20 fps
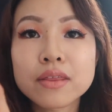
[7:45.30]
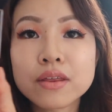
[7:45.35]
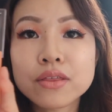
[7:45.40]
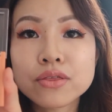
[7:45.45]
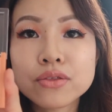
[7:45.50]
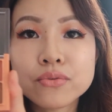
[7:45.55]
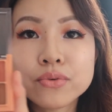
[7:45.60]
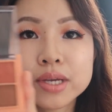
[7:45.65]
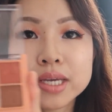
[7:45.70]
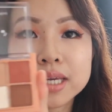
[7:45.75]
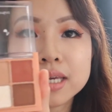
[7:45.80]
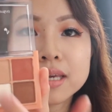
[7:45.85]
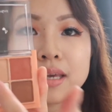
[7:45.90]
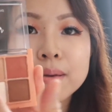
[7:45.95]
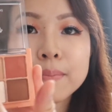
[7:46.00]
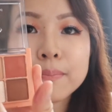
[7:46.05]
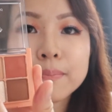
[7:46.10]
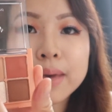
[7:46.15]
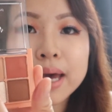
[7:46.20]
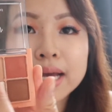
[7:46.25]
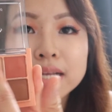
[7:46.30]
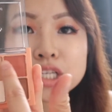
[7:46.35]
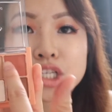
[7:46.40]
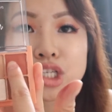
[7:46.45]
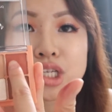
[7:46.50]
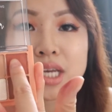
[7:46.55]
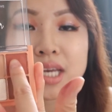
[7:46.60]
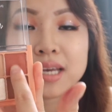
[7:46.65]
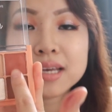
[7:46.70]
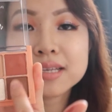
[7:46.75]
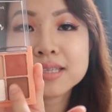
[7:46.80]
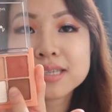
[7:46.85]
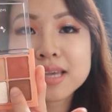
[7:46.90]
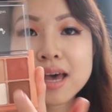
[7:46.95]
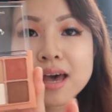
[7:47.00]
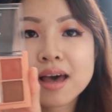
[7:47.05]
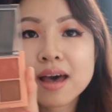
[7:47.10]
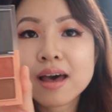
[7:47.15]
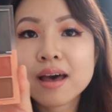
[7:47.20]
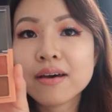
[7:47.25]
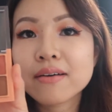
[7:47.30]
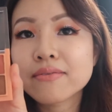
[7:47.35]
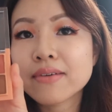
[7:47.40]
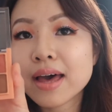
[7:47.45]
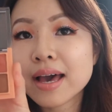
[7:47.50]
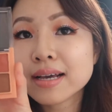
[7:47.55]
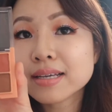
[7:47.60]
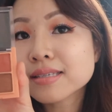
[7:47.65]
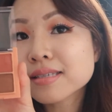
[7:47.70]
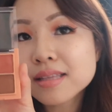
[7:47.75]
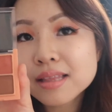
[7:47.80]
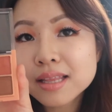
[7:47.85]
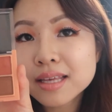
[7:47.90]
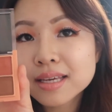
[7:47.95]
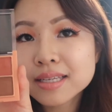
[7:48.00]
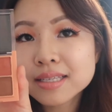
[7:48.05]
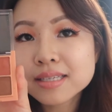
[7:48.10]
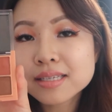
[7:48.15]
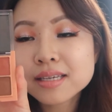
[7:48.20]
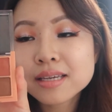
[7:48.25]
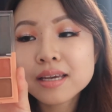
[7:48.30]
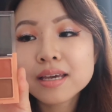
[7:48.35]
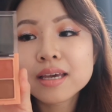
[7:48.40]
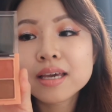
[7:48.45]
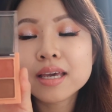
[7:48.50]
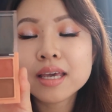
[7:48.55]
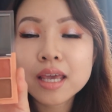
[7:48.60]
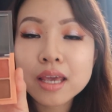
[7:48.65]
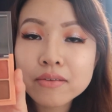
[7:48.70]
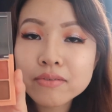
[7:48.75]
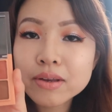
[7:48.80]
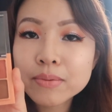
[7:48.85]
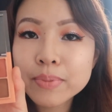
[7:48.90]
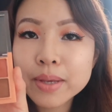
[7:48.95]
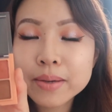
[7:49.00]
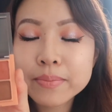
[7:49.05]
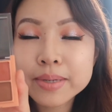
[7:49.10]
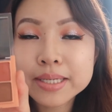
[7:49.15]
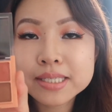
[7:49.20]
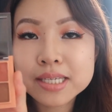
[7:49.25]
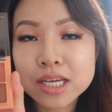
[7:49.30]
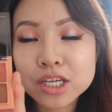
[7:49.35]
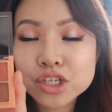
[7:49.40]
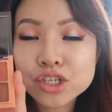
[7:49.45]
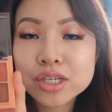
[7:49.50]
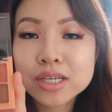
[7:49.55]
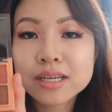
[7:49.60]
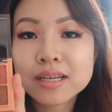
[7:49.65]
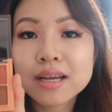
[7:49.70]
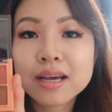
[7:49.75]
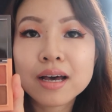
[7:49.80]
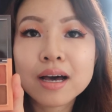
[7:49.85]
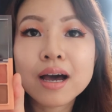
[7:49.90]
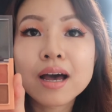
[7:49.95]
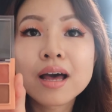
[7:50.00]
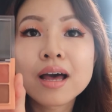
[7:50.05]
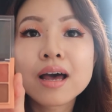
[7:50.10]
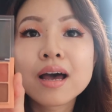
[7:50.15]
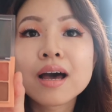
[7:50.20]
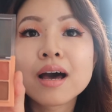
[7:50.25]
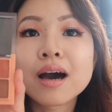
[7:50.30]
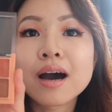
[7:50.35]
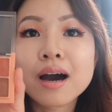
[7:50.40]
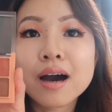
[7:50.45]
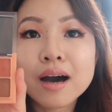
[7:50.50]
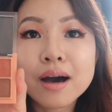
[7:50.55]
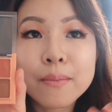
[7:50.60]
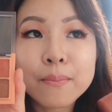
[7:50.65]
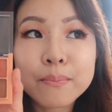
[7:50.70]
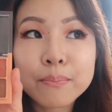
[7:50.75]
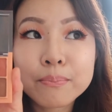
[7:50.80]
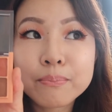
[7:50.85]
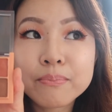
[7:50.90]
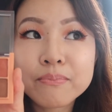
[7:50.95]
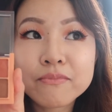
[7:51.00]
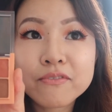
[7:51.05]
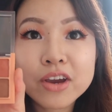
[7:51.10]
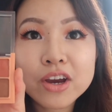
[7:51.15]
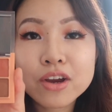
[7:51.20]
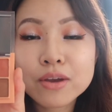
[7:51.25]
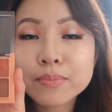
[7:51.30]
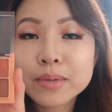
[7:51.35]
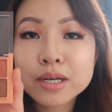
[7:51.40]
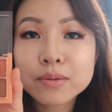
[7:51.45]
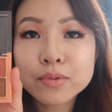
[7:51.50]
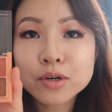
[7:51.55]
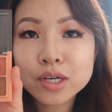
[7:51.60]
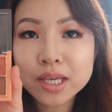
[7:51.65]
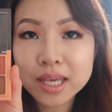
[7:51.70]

The 3 matte shades have excellent even pigmentation, very minimal